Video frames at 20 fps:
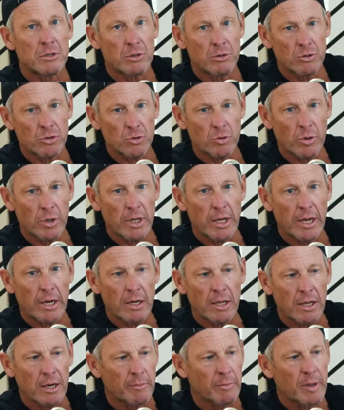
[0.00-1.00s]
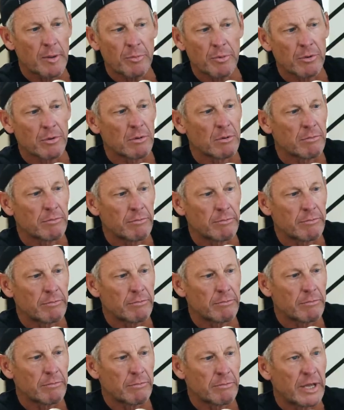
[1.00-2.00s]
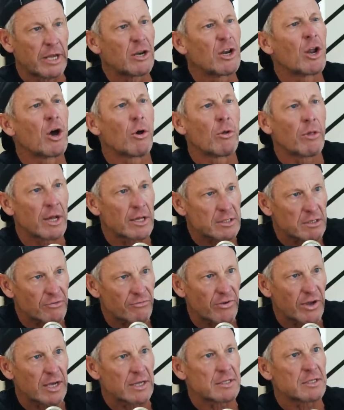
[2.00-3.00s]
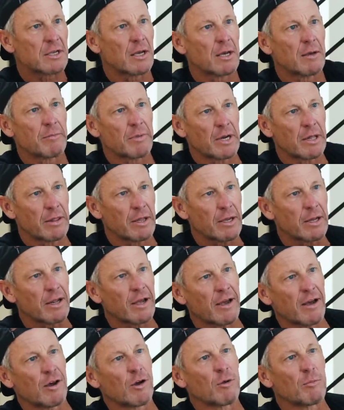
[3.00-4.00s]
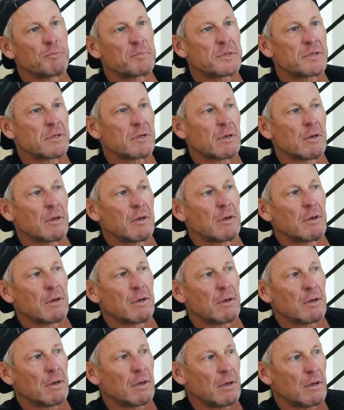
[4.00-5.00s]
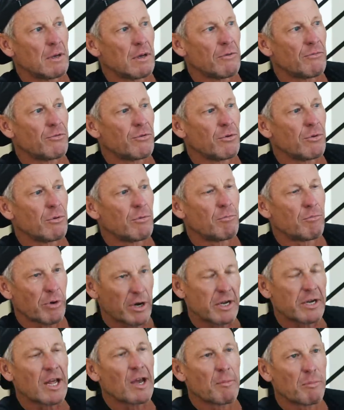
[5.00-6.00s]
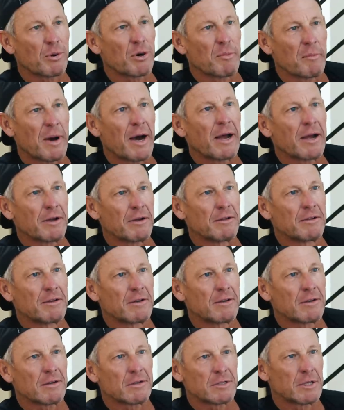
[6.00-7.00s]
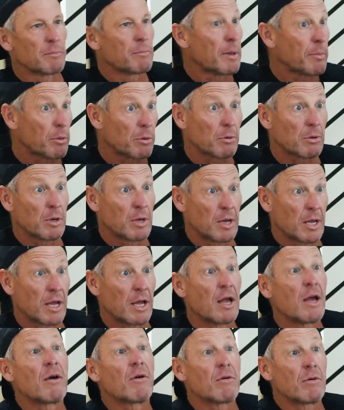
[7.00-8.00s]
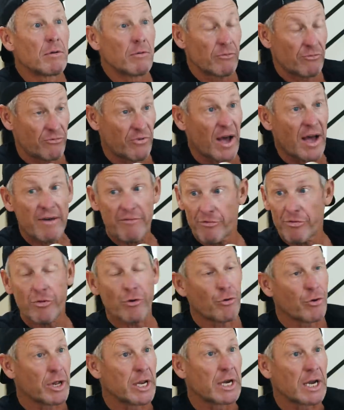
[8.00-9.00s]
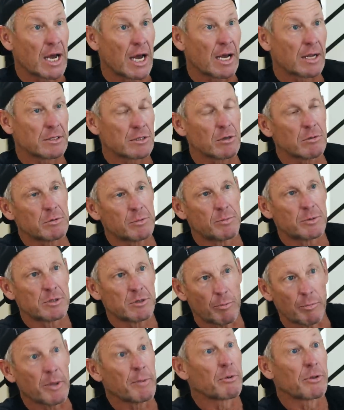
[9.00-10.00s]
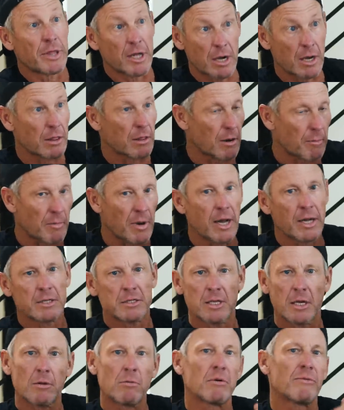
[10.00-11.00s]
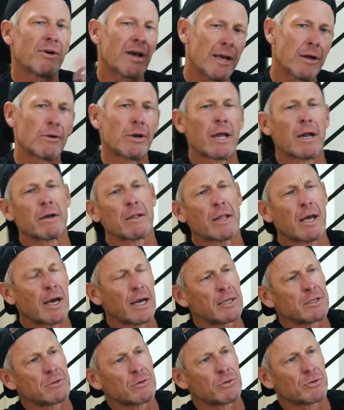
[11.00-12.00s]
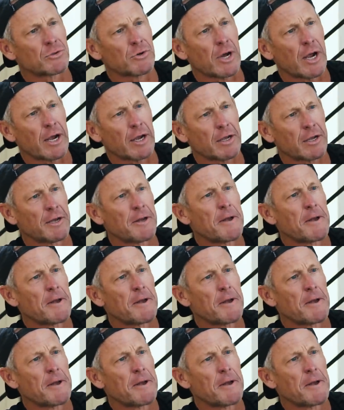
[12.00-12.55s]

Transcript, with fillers: 228, a lot of people, they know that's a fast time, but I think it helps if you break it down per mile. 539. People, 539. So, so people then in their minds think, well, if I go down to the high school track